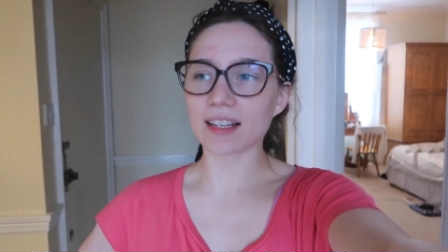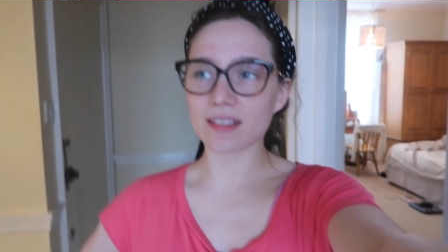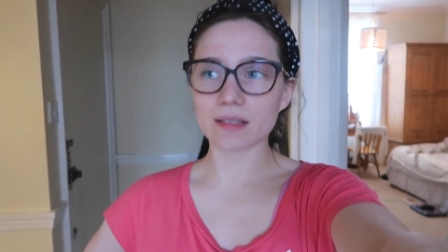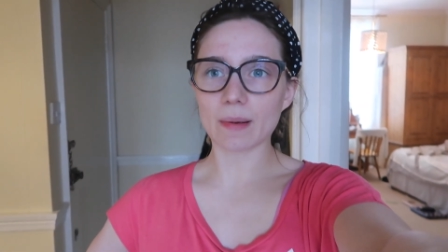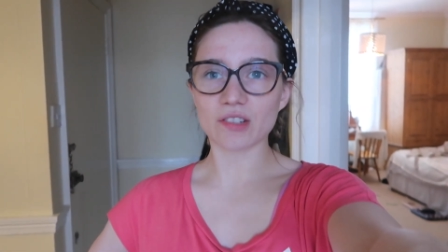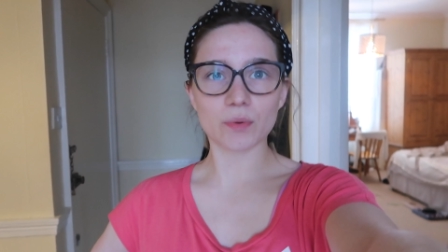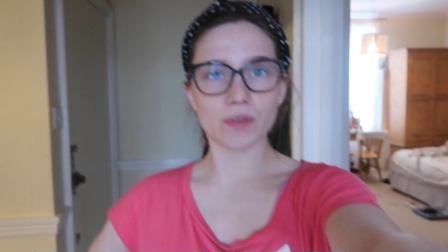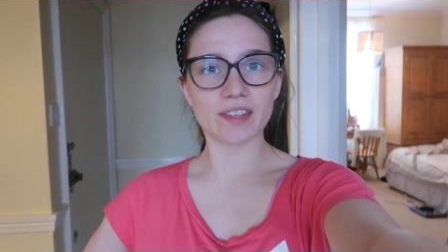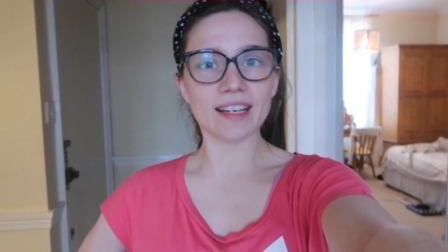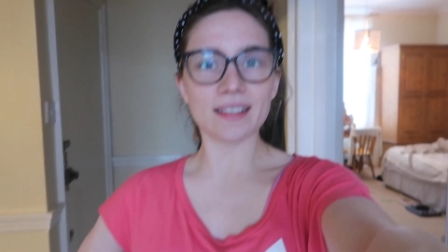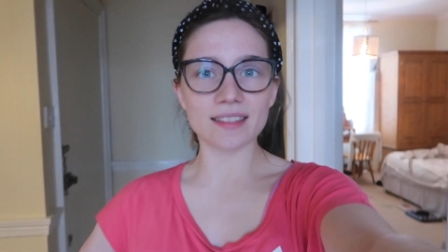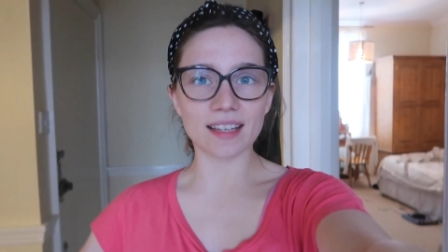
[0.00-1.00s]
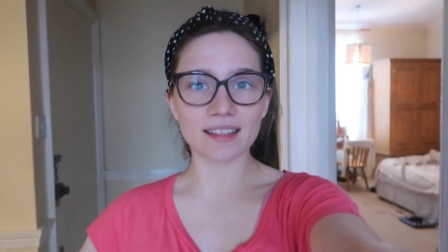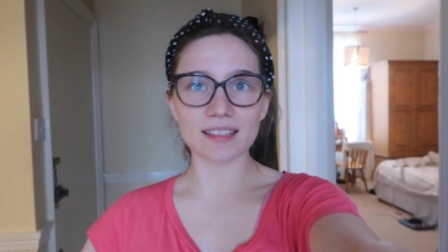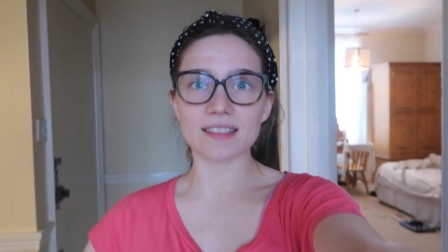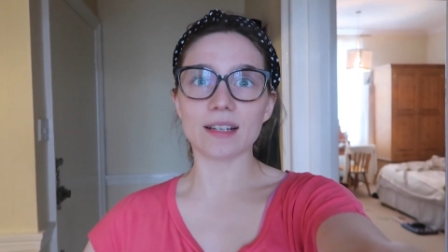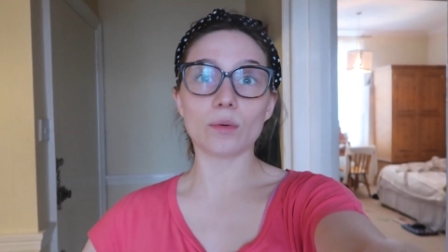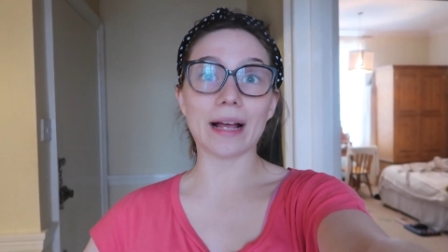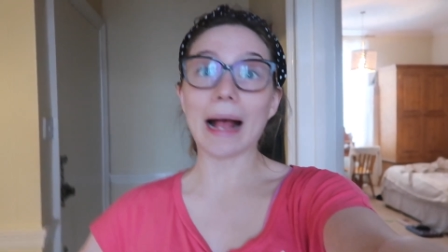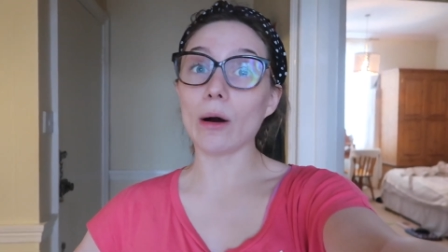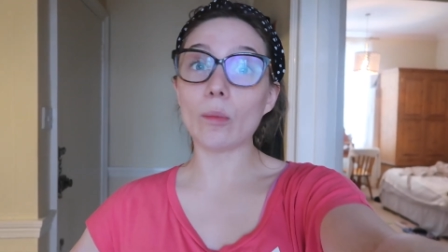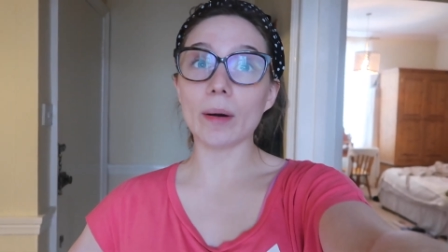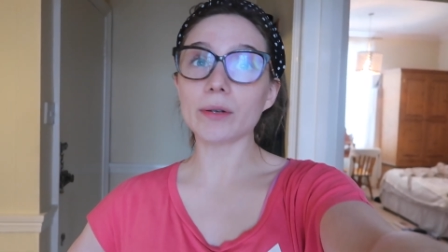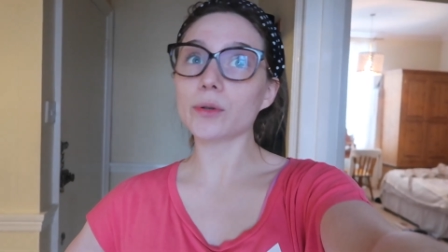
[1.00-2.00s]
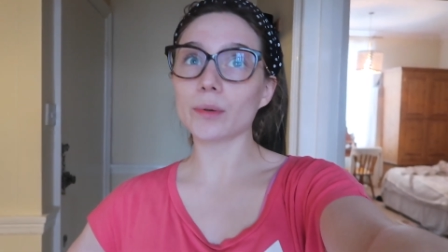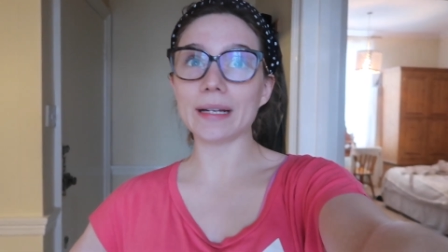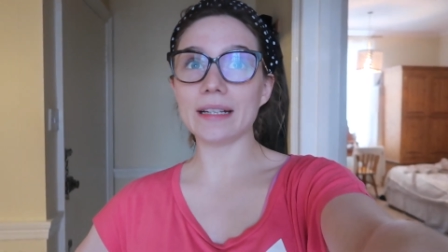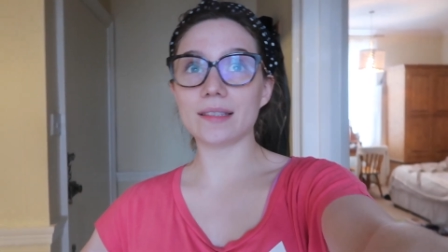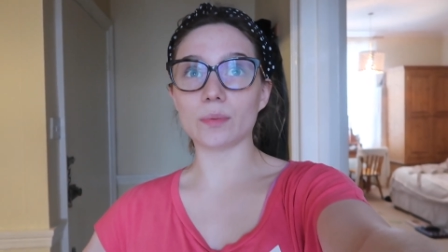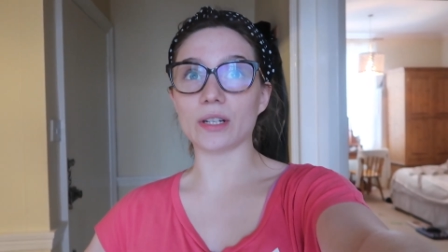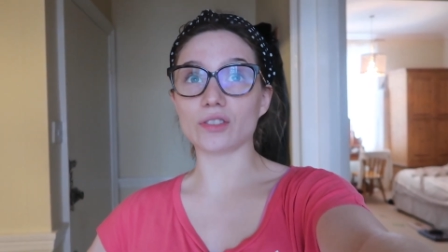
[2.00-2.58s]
like special things, like this thing called elbow grease,